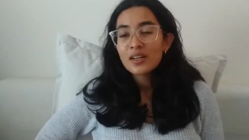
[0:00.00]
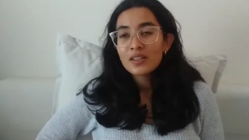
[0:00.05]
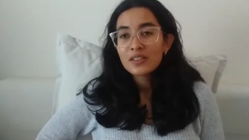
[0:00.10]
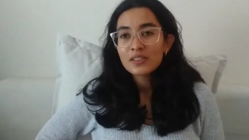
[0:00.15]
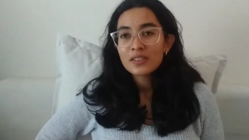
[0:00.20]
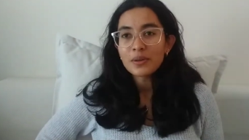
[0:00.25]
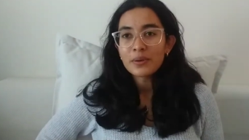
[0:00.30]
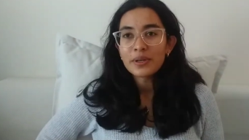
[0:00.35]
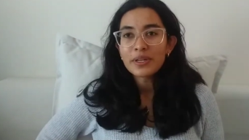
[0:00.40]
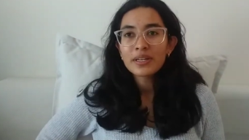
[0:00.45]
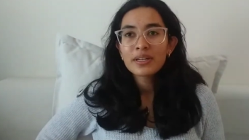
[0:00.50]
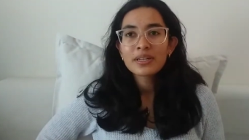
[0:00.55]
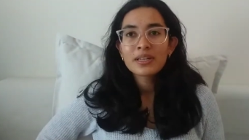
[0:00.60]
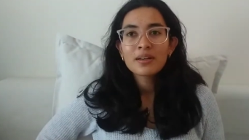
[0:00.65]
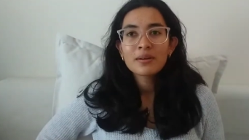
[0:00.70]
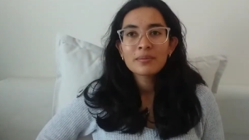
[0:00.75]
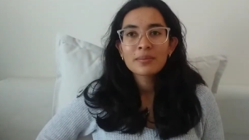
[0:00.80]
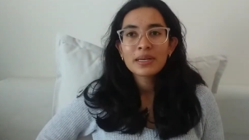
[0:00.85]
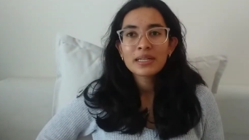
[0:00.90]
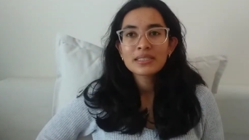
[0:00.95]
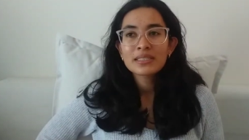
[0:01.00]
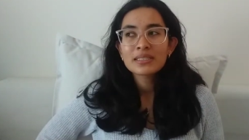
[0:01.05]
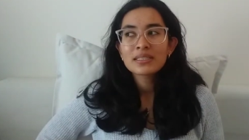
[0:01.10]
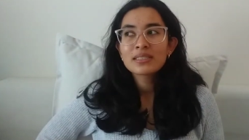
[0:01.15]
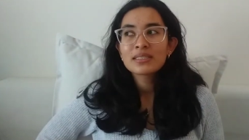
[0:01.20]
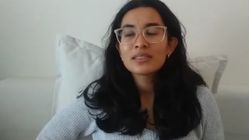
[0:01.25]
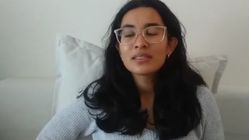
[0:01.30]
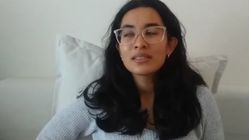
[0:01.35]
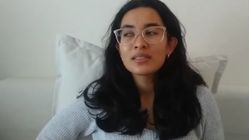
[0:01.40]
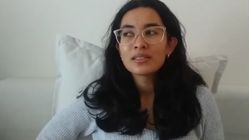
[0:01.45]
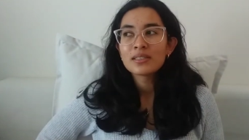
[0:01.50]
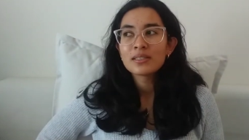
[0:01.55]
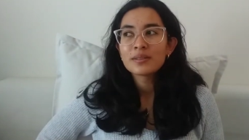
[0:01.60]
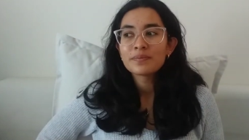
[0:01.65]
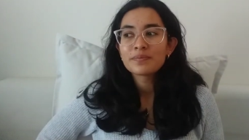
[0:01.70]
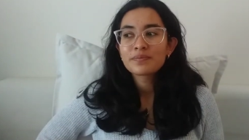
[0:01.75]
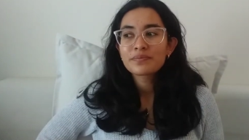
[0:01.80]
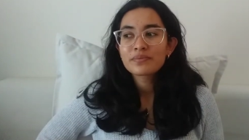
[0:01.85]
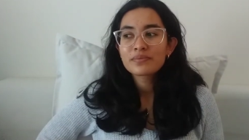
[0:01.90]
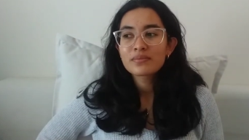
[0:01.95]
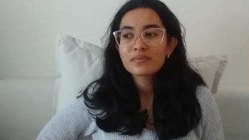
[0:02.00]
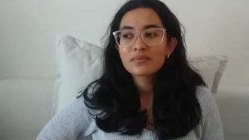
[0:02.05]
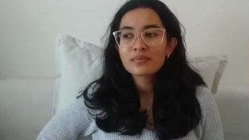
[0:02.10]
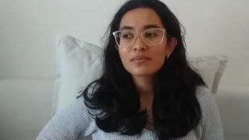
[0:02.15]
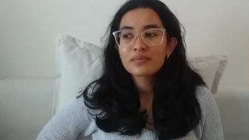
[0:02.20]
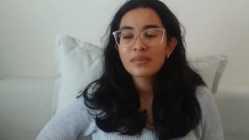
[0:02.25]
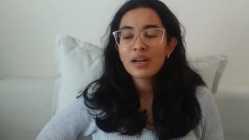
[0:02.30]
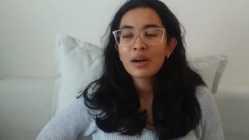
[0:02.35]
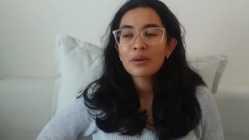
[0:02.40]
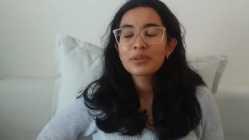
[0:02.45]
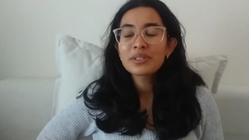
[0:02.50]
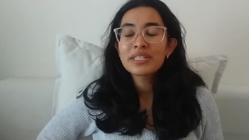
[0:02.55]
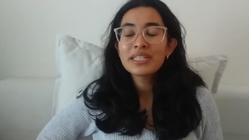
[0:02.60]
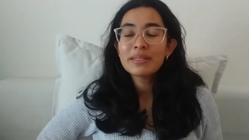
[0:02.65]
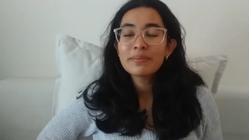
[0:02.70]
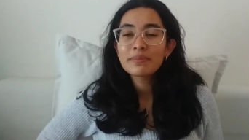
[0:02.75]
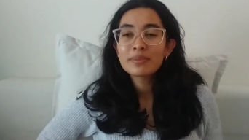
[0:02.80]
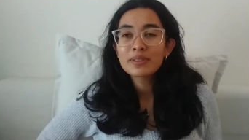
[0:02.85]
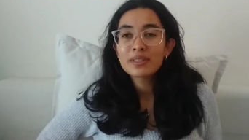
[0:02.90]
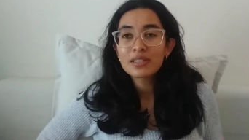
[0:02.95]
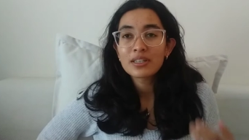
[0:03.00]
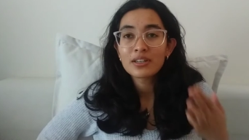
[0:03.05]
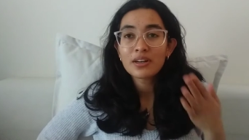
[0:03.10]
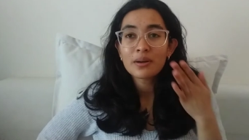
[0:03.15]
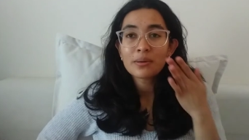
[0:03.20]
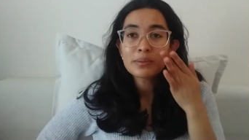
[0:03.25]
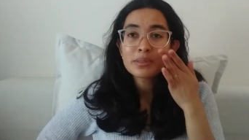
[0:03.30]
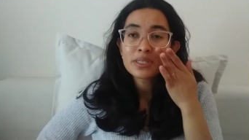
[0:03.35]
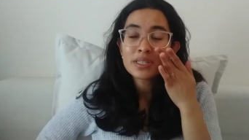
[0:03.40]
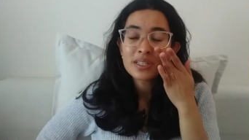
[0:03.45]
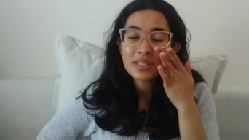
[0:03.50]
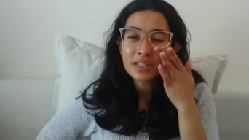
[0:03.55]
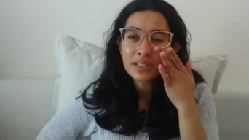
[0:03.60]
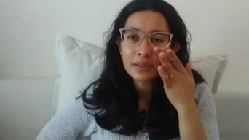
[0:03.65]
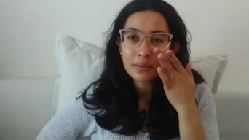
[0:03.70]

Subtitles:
So it encompasses how deep the corruption in